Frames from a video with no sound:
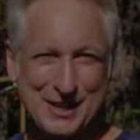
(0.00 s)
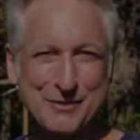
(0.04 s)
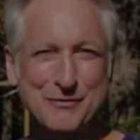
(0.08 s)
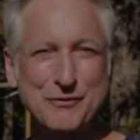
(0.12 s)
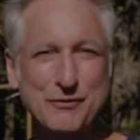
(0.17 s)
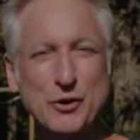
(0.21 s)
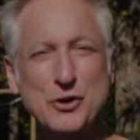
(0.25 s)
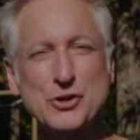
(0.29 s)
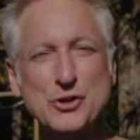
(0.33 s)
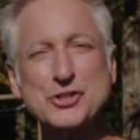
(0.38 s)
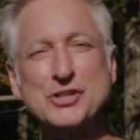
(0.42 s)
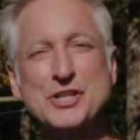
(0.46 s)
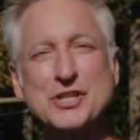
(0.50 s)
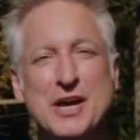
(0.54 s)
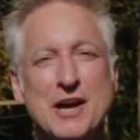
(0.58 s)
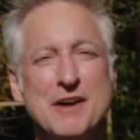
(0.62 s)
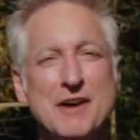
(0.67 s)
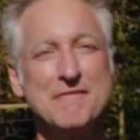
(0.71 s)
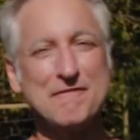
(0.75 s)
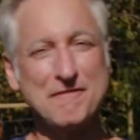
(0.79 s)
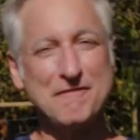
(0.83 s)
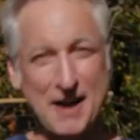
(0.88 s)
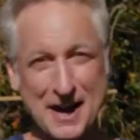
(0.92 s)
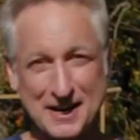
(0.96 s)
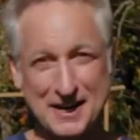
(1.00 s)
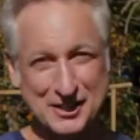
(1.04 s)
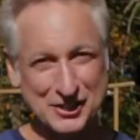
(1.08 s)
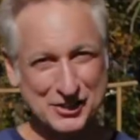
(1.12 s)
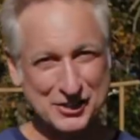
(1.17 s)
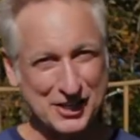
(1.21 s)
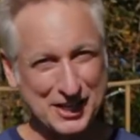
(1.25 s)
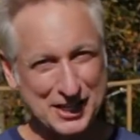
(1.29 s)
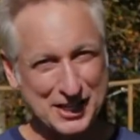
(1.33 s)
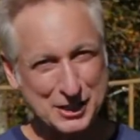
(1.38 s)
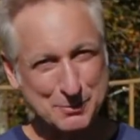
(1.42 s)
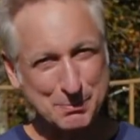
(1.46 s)
First, find a
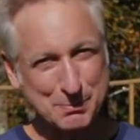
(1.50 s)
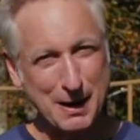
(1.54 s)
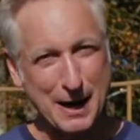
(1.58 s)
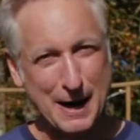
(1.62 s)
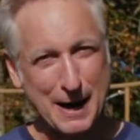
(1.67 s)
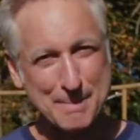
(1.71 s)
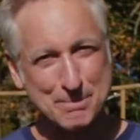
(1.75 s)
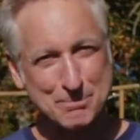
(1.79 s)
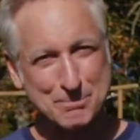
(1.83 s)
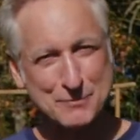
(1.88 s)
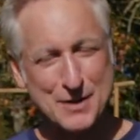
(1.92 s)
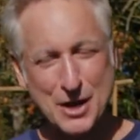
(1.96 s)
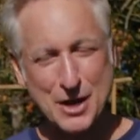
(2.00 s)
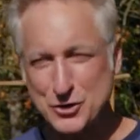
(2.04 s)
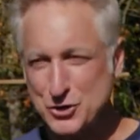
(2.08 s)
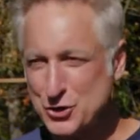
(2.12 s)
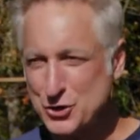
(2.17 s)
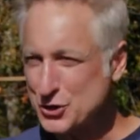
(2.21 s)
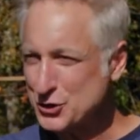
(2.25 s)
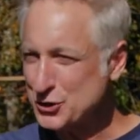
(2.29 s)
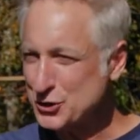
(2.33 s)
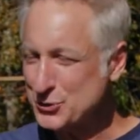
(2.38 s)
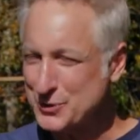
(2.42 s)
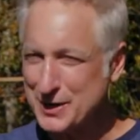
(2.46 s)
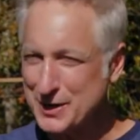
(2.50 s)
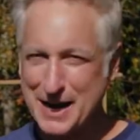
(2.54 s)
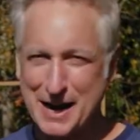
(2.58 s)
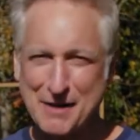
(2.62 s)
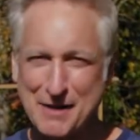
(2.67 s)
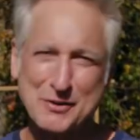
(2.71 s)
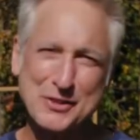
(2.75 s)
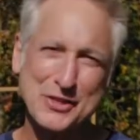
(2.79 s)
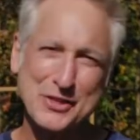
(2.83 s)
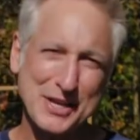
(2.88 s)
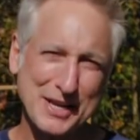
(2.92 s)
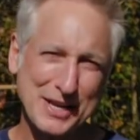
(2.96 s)
sunny spot. Now you could do
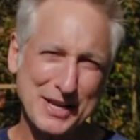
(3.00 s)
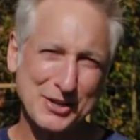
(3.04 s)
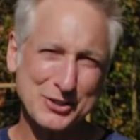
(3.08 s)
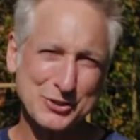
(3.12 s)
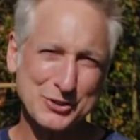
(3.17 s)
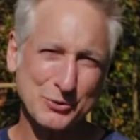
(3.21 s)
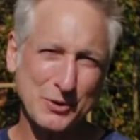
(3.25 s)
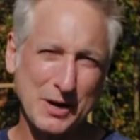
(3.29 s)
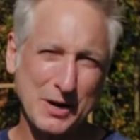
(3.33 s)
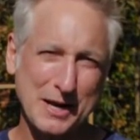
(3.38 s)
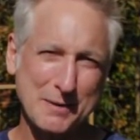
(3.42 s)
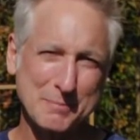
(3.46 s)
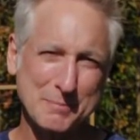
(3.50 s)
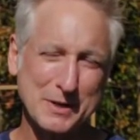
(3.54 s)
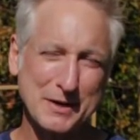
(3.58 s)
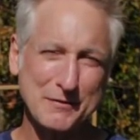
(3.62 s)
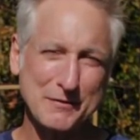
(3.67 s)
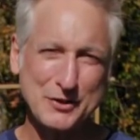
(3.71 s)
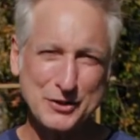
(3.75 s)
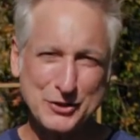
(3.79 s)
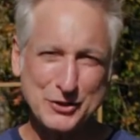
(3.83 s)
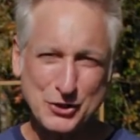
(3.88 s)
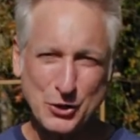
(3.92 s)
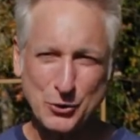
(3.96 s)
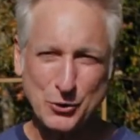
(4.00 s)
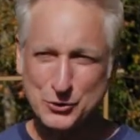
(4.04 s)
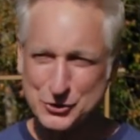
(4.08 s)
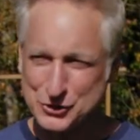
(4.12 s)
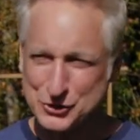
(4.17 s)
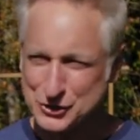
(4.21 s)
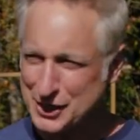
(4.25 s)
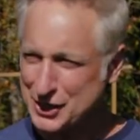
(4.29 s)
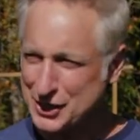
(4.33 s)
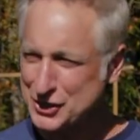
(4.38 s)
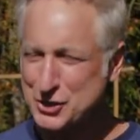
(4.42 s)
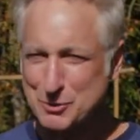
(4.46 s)
everything else right, but if you don't
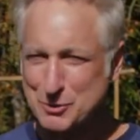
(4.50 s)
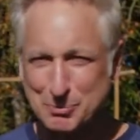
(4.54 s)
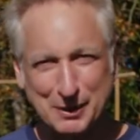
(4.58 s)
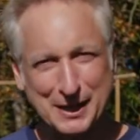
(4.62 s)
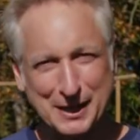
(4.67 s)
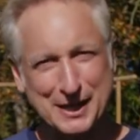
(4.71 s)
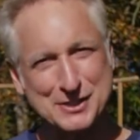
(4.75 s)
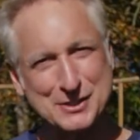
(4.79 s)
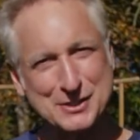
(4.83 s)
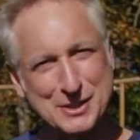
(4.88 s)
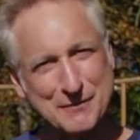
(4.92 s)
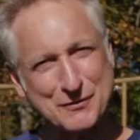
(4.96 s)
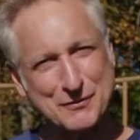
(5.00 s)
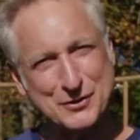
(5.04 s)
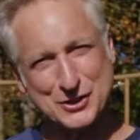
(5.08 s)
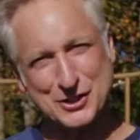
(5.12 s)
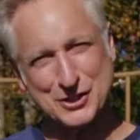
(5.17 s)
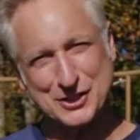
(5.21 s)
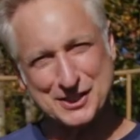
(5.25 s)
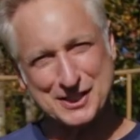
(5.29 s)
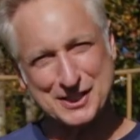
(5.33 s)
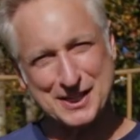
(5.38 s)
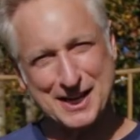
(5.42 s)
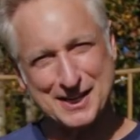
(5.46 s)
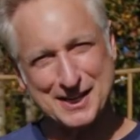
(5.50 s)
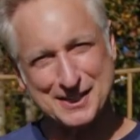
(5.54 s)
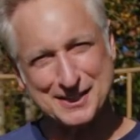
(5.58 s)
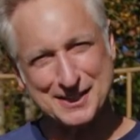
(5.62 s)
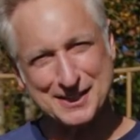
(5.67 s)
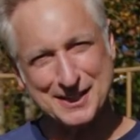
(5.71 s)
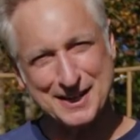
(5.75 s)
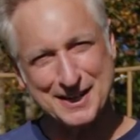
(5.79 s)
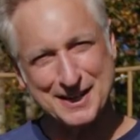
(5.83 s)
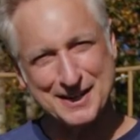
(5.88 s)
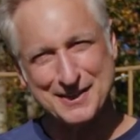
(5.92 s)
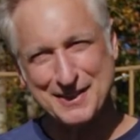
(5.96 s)
set your plants up for success,
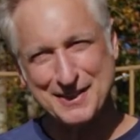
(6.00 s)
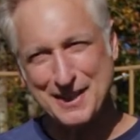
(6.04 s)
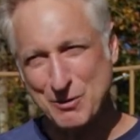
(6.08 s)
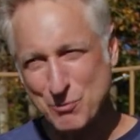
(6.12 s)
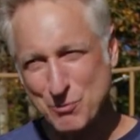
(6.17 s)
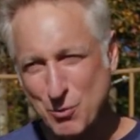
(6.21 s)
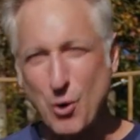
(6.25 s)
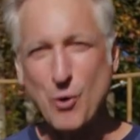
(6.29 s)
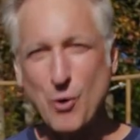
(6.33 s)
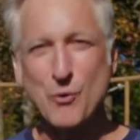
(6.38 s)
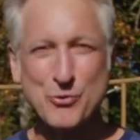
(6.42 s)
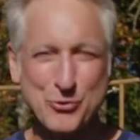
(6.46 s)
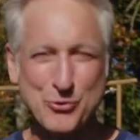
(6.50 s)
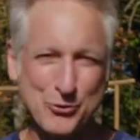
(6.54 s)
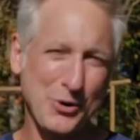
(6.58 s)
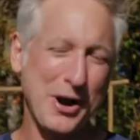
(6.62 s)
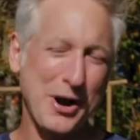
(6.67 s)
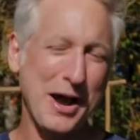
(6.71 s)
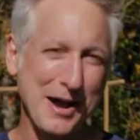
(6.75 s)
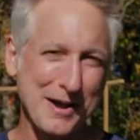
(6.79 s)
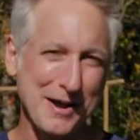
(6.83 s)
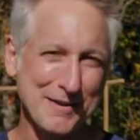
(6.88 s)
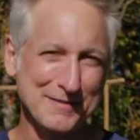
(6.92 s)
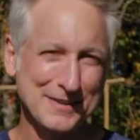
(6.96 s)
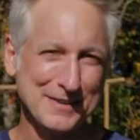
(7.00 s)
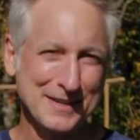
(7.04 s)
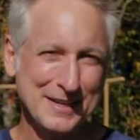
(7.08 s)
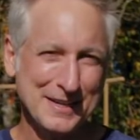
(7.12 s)
they won't thrive.